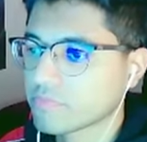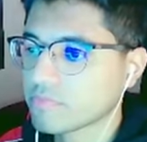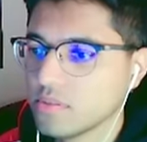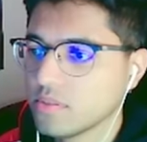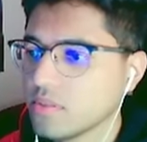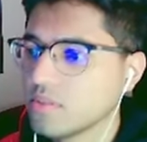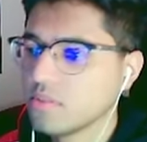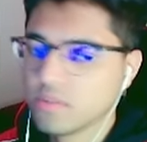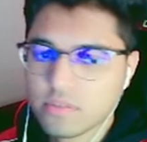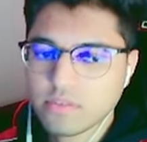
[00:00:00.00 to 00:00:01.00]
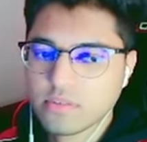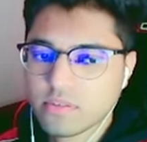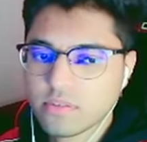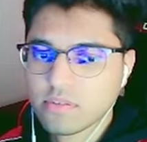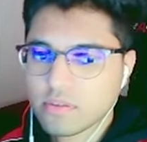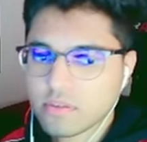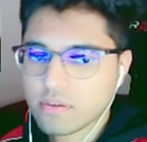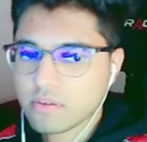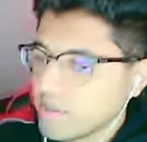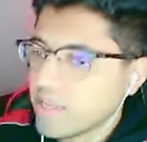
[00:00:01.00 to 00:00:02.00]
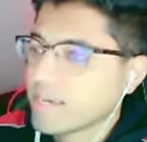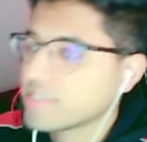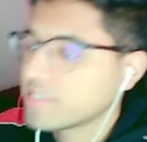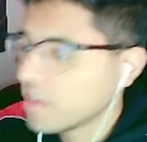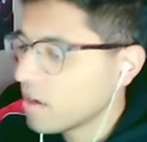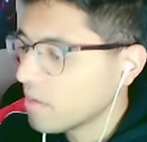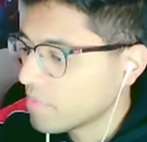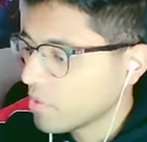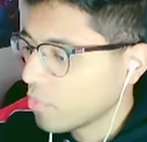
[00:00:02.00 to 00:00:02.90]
Next up,